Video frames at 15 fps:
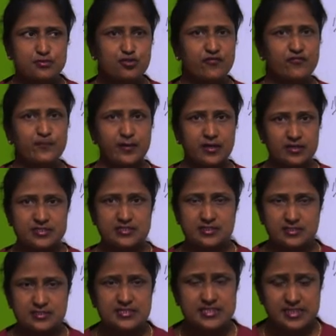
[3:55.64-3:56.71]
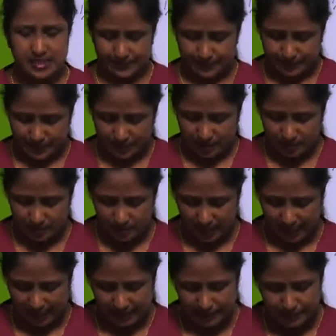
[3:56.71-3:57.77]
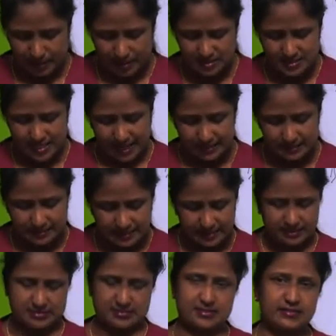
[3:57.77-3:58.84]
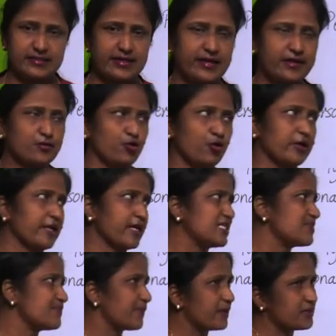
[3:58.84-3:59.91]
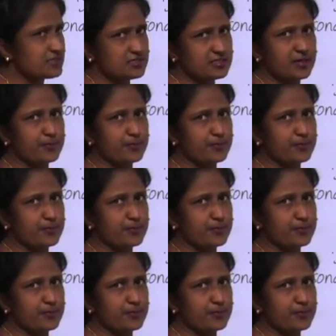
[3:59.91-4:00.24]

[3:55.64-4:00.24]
of persons, animals and things, they are called as personal